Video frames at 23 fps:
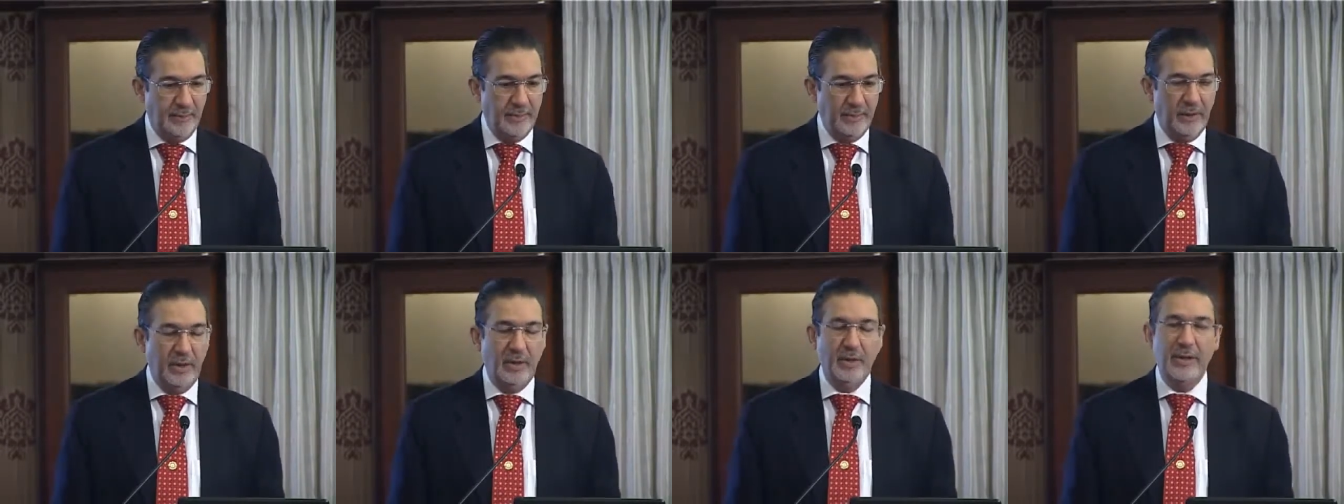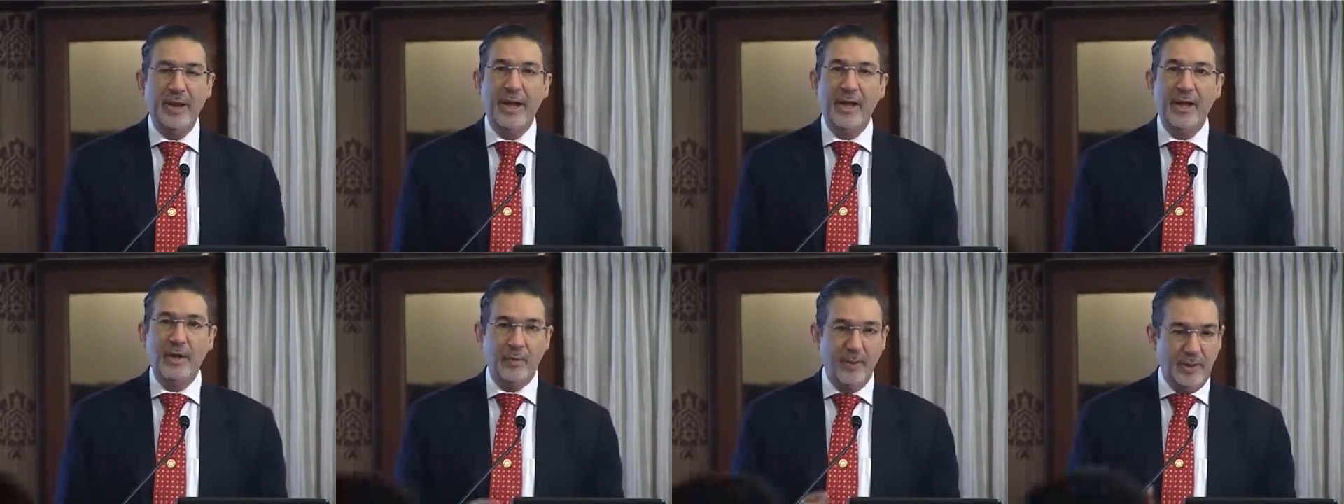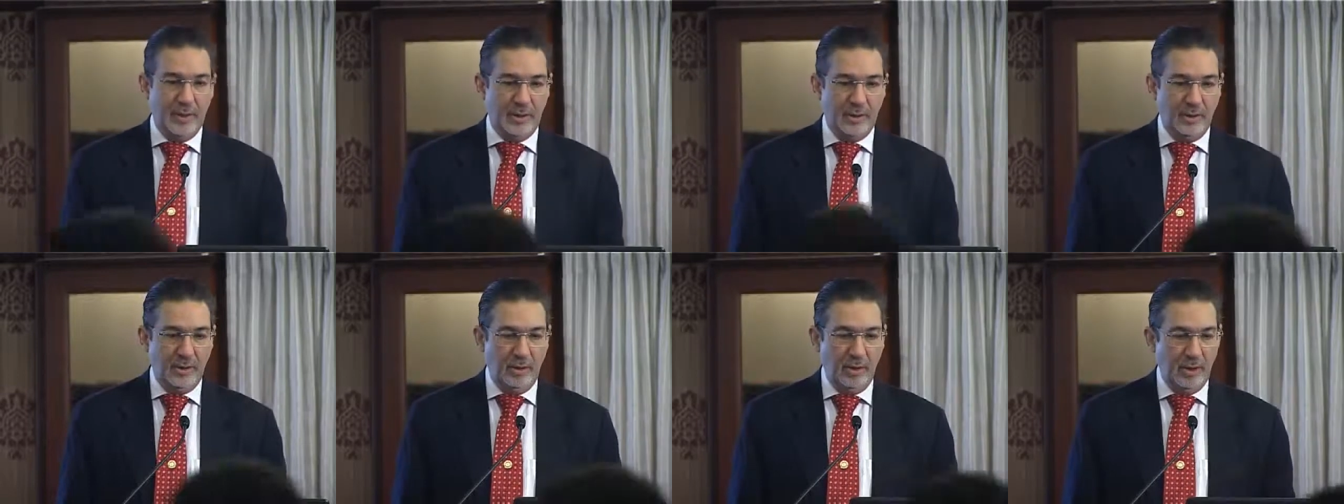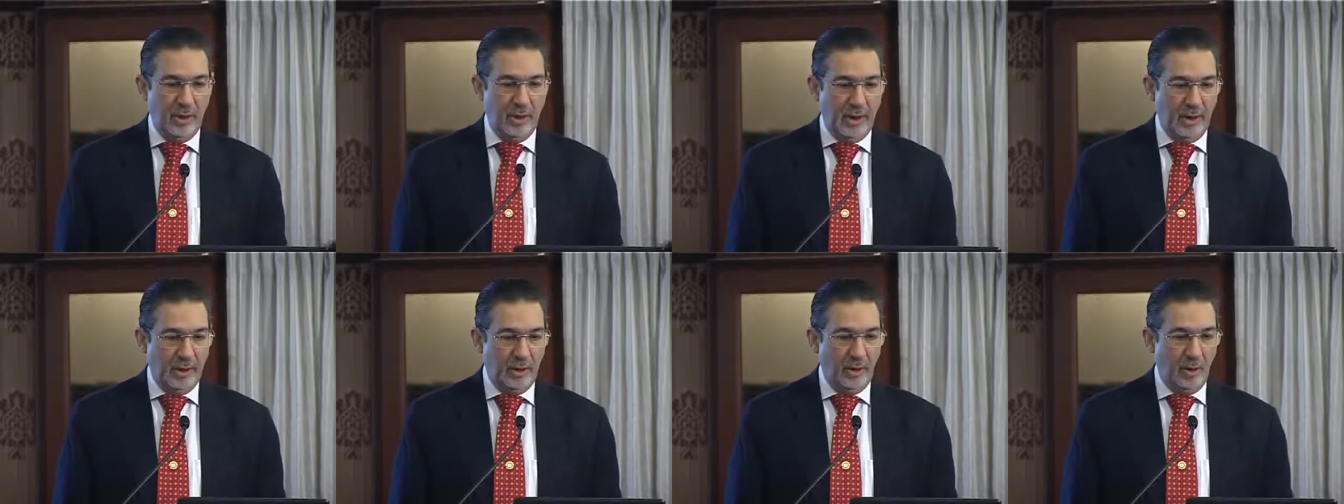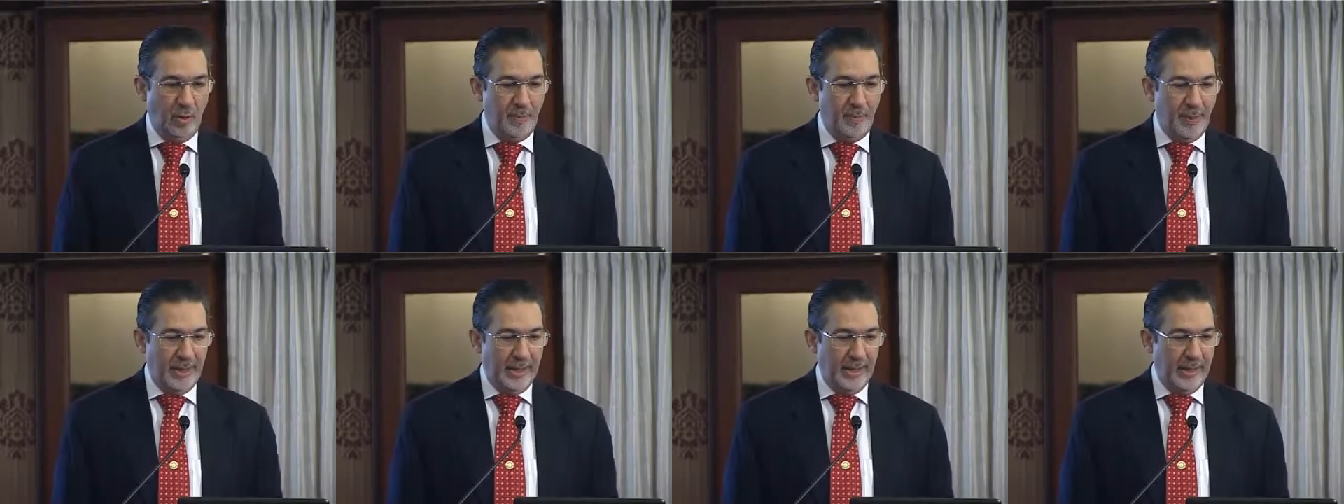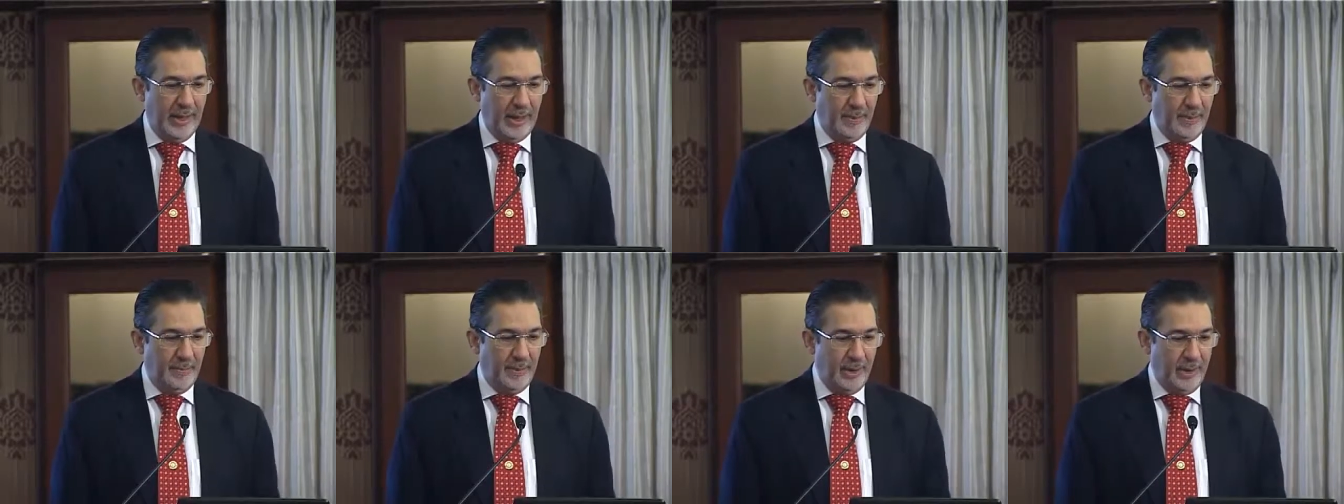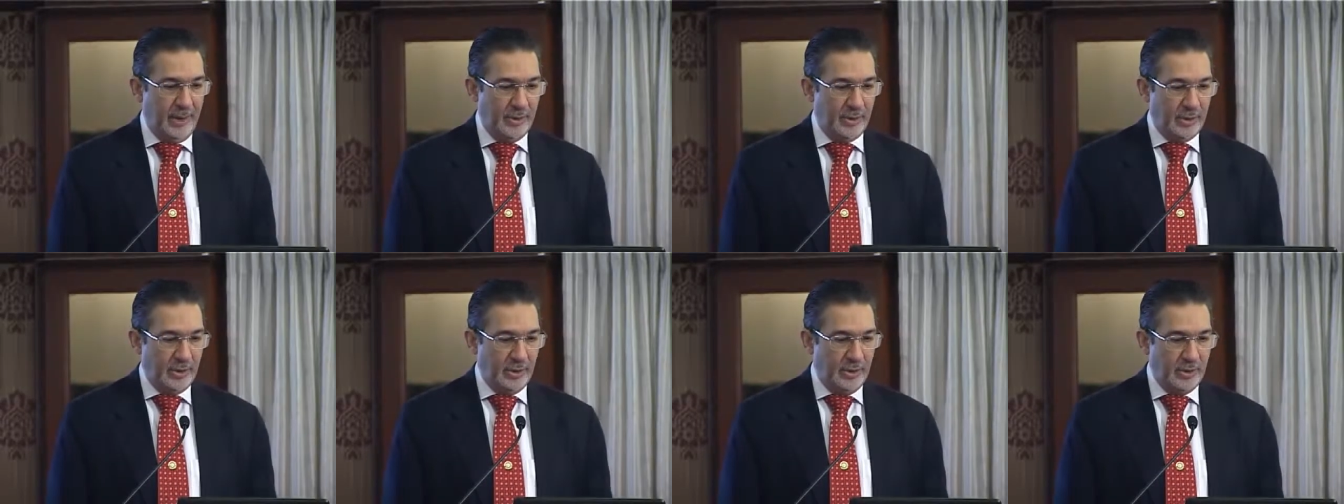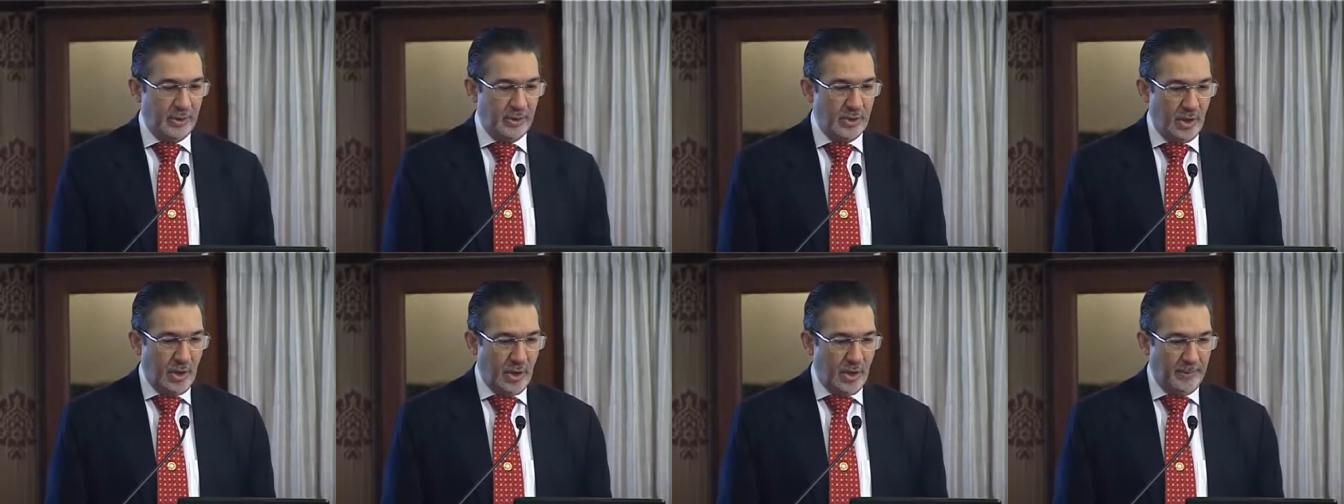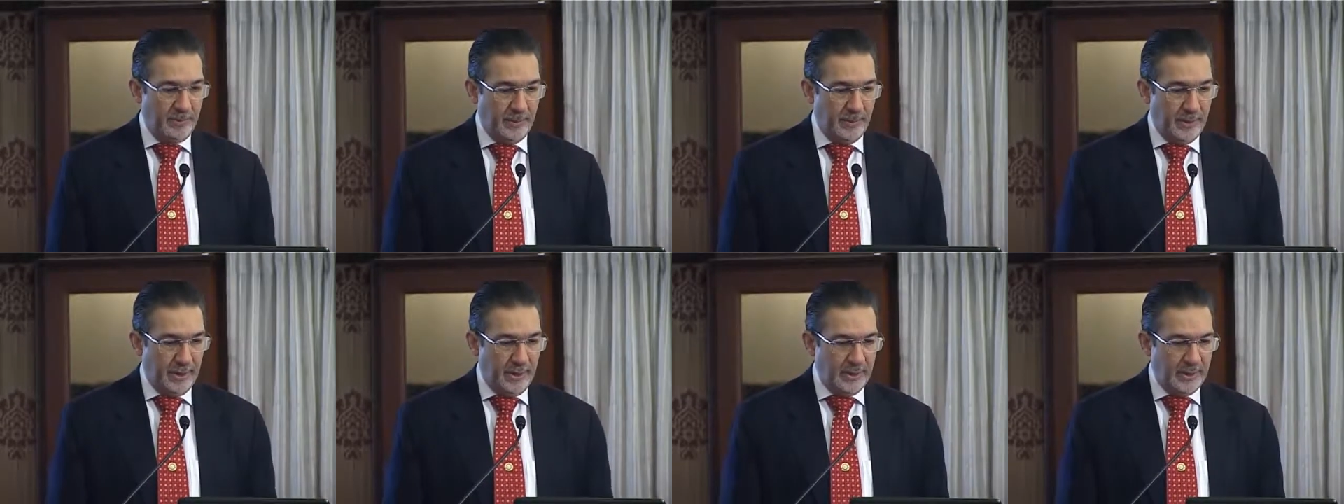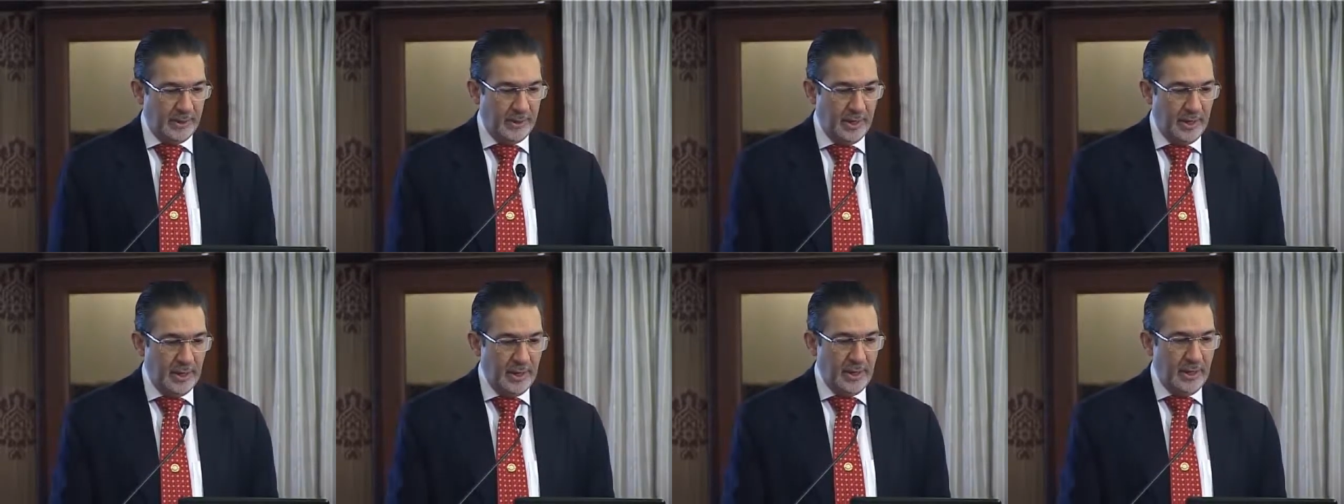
He dealt with chromatic aberrations, optics.